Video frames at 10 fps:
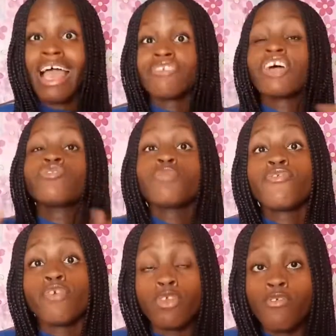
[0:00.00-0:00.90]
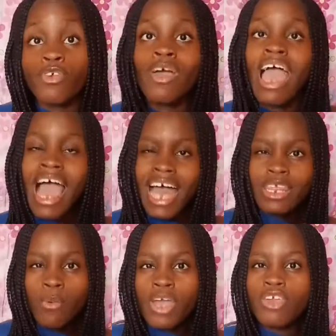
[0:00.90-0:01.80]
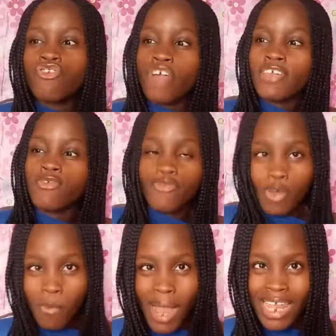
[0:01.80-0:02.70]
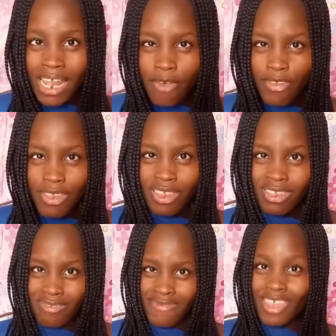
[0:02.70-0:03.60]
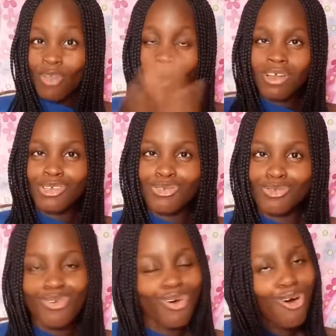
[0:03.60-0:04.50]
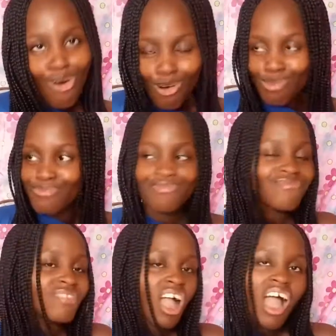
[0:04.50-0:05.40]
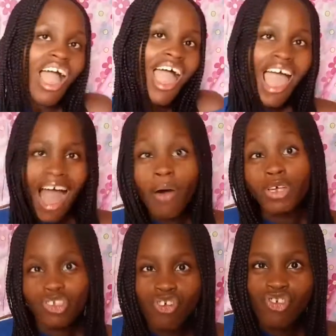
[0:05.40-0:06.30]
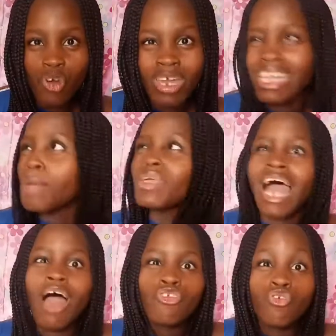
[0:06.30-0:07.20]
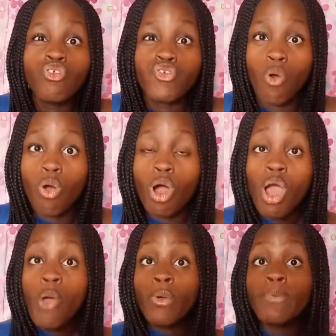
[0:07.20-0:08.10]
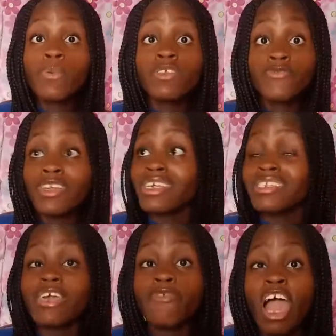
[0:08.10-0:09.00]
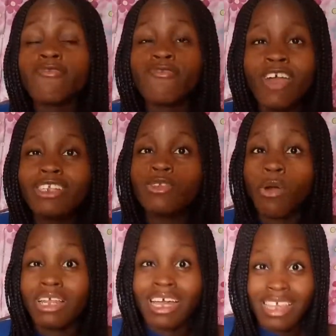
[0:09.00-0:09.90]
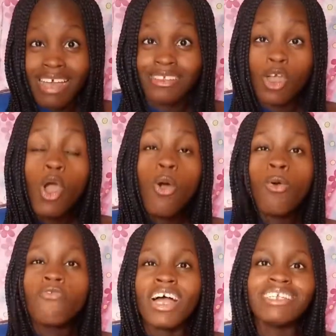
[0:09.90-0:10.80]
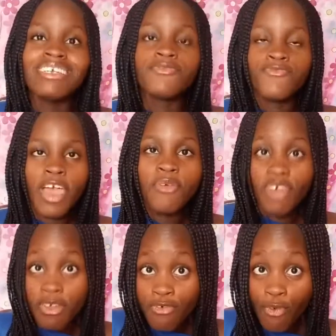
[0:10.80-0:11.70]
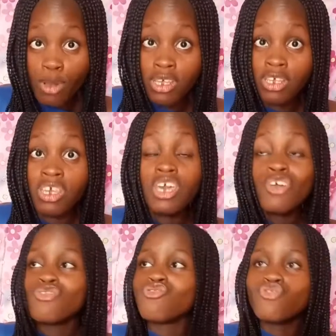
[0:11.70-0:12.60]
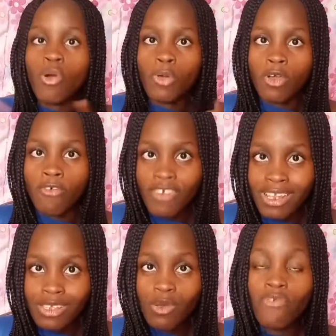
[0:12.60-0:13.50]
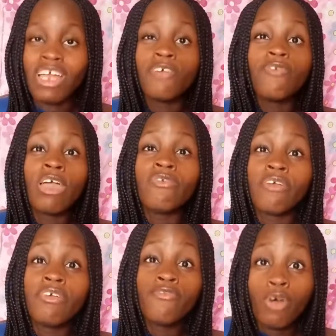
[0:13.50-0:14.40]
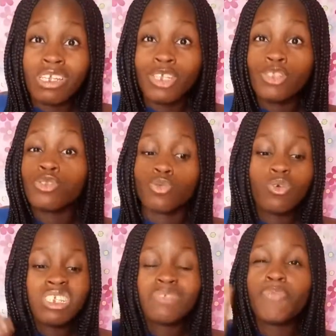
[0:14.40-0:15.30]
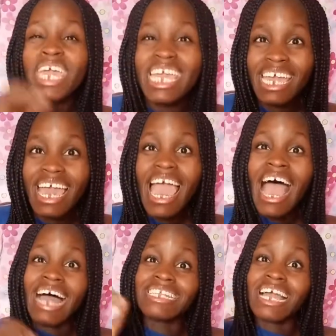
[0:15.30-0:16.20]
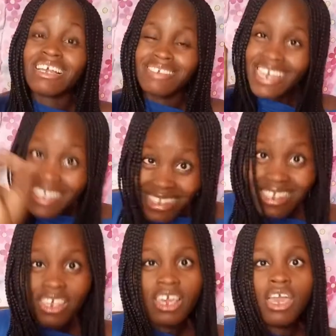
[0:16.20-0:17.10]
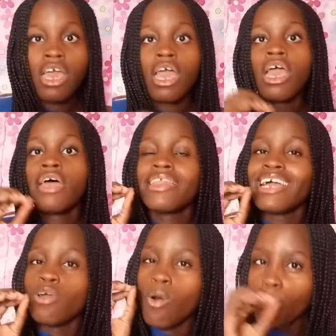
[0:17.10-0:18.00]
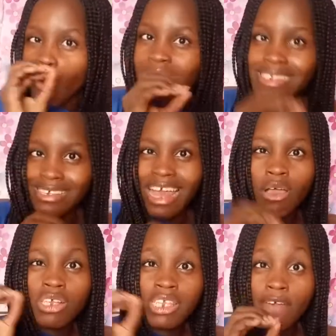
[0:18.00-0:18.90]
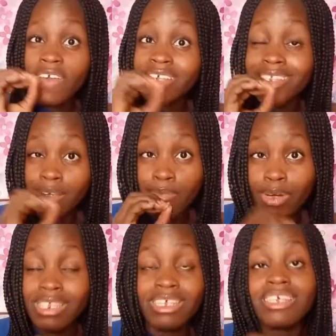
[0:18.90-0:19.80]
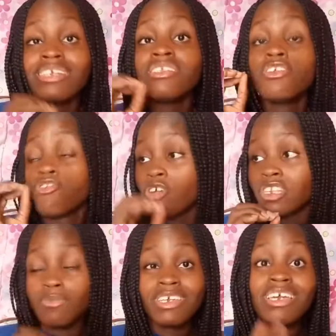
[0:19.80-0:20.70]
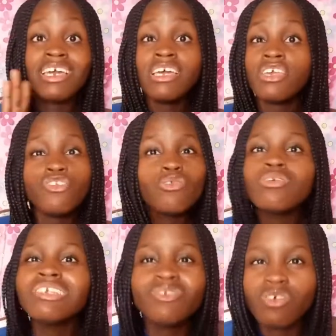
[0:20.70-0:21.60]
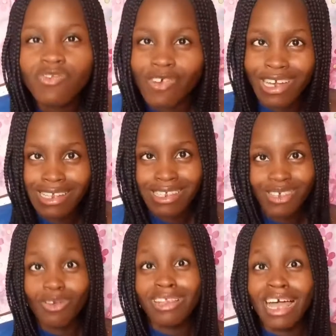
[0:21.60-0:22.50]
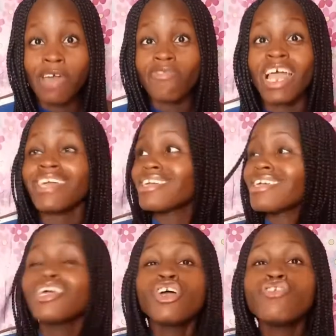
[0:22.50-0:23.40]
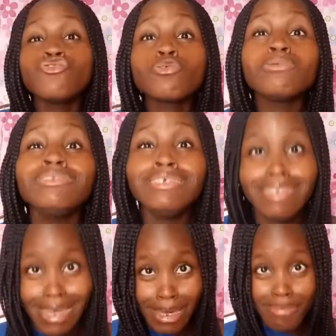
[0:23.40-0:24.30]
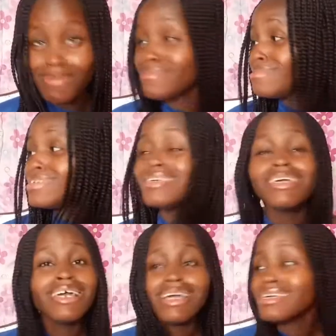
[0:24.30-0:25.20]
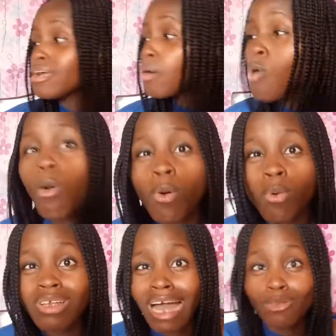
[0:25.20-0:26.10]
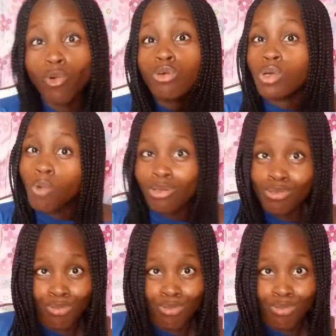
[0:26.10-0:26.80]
and try to make fun of you. And then when you try to feel bad and everything, they turn you to, oh, I was just joking. I mean, how do you joke with people's feelings? If you have friends who are like that, who find it very, very funny to joke with your feelings, who find it very, very funny to speak and eat that your button, that your self-esteem button, then trust me, you don't need those friends in your life. Like, you don't need them. Go on down for someone.